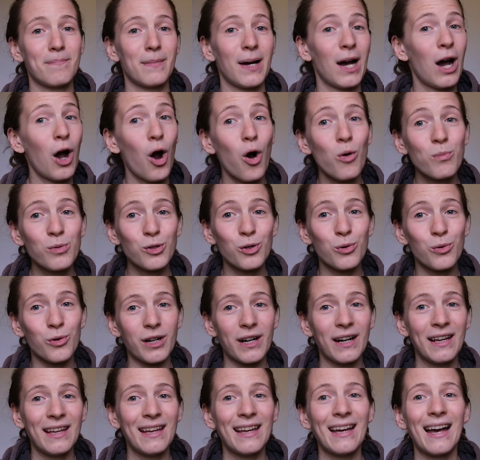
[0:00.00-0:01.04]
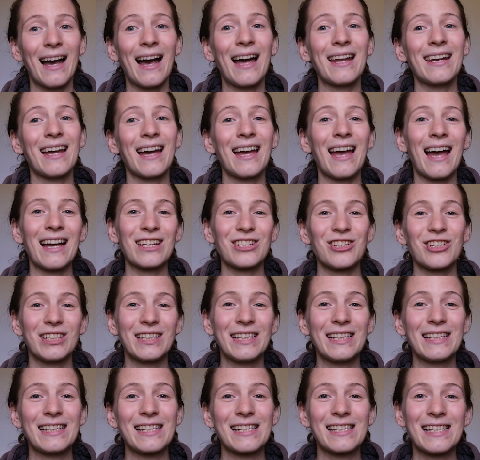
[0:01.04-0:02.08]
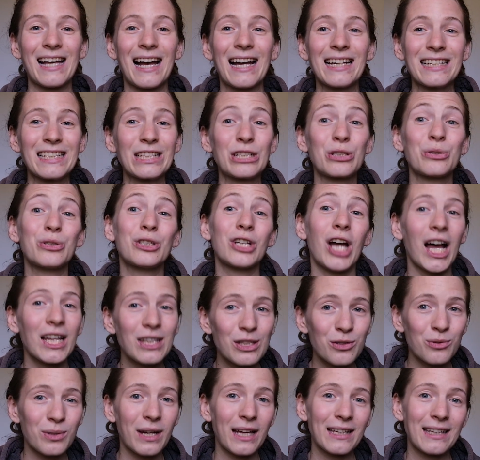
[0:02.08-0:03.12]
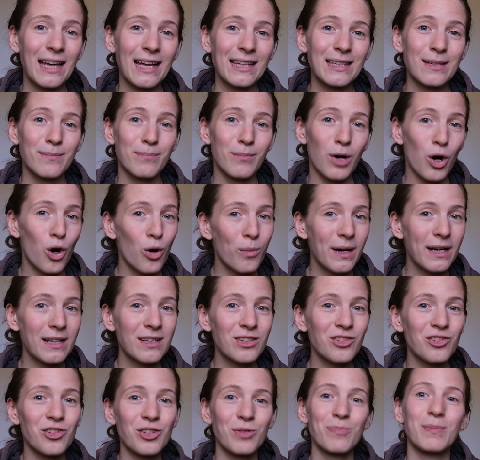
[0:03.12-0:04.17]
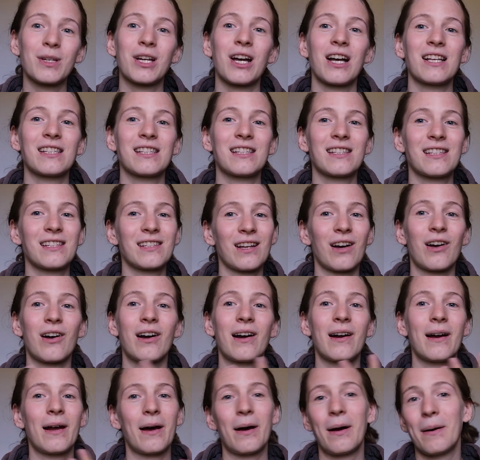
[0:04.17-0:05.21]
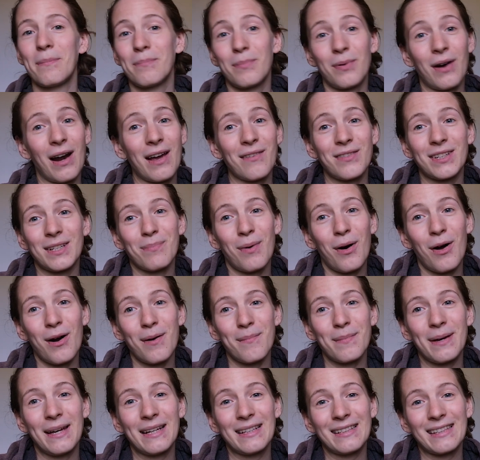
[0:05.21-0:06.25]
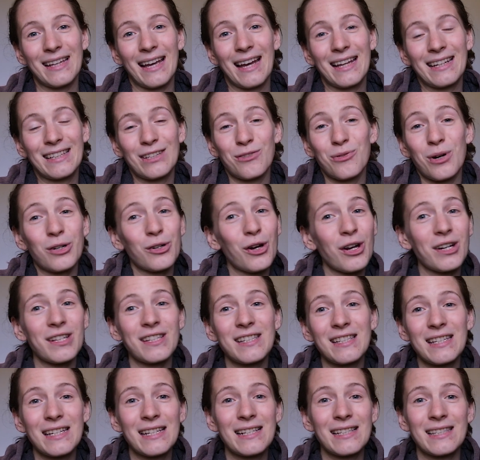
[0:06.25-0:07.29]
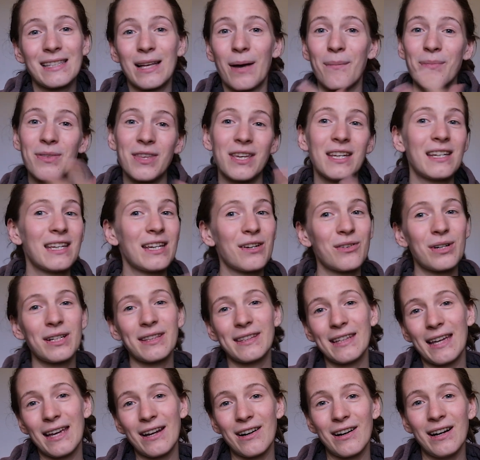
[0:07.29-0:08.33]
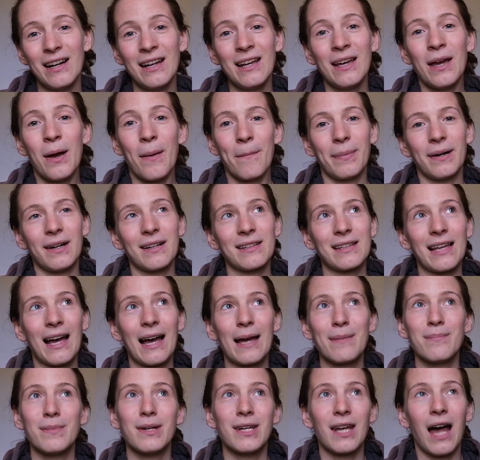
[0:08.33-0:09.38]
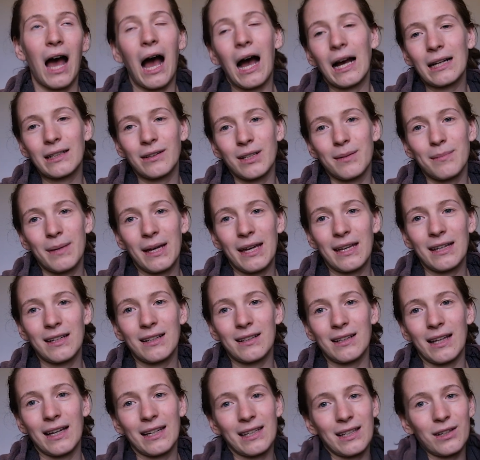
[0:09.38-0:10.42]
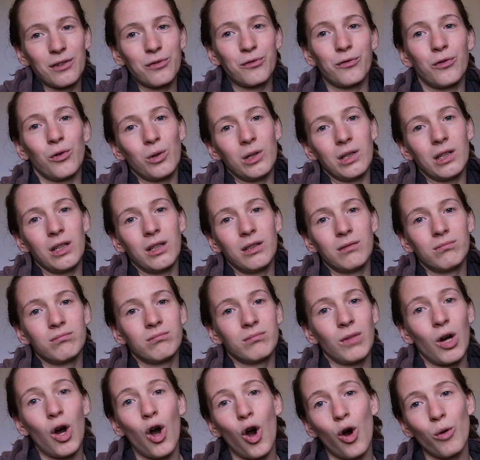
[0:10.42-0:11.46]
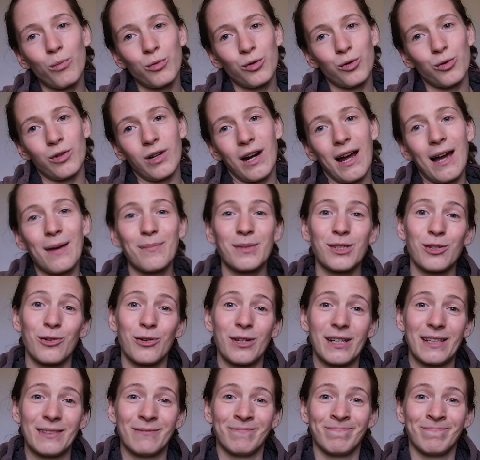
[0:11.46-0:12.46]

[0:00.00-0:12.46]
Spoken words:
home tour, and I actually decided to not do that at the moment, just because this is our private apartment and you are gonna see something here and there, but I'm not gonna make like a full home tour. I'm sorry.